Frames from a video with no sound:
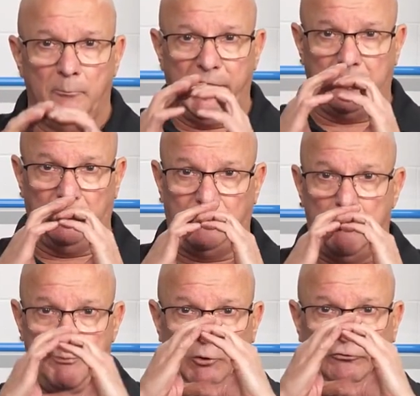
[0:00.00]
because the
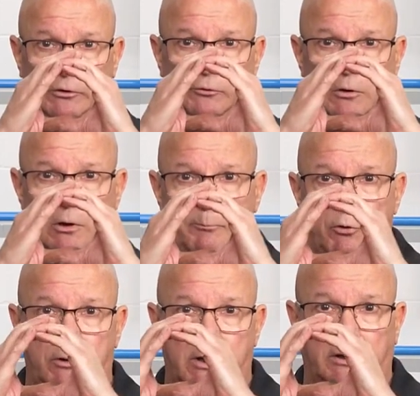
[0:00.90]
bushing you're gonna
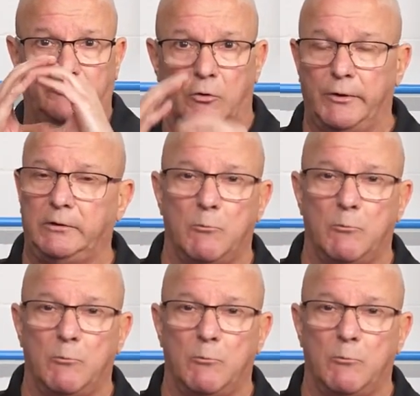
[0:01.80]
put in is going